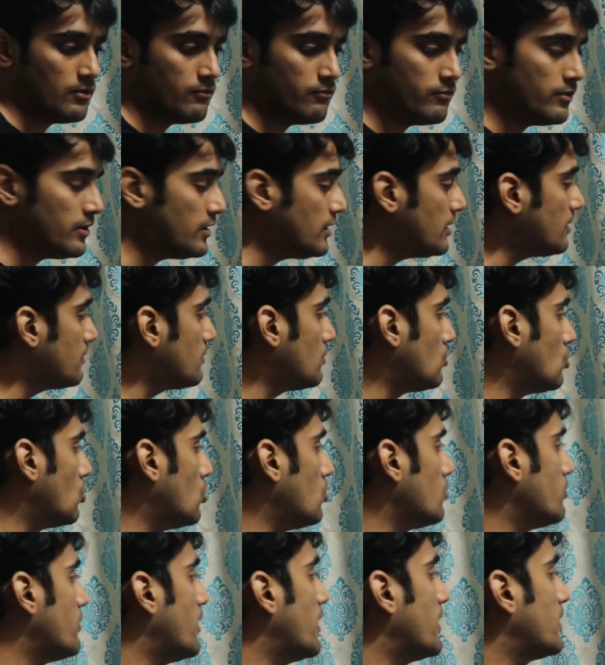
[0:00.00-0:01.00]
We
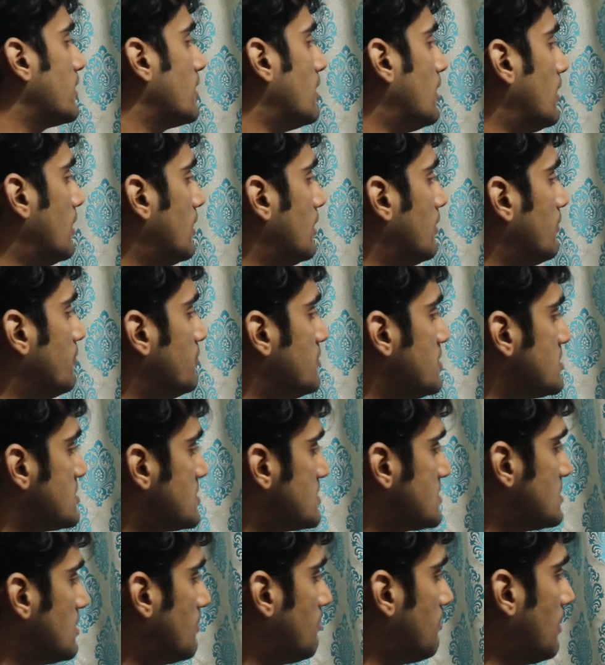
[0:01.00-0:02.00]
know that this
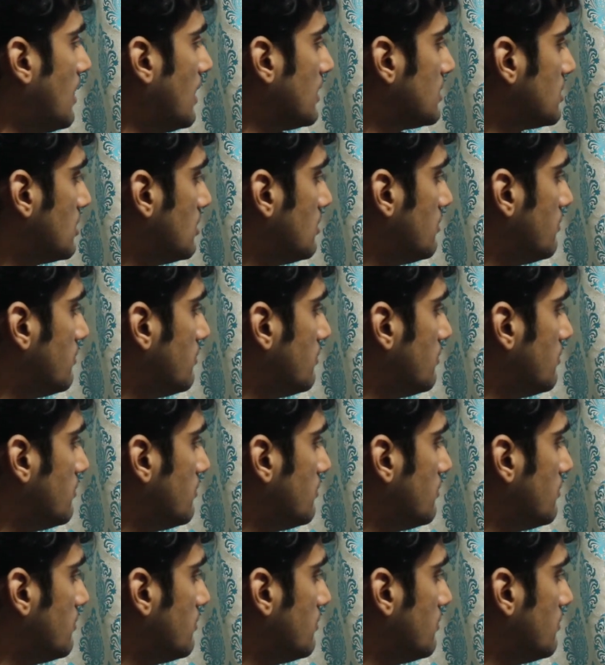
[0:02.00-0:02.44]
is the path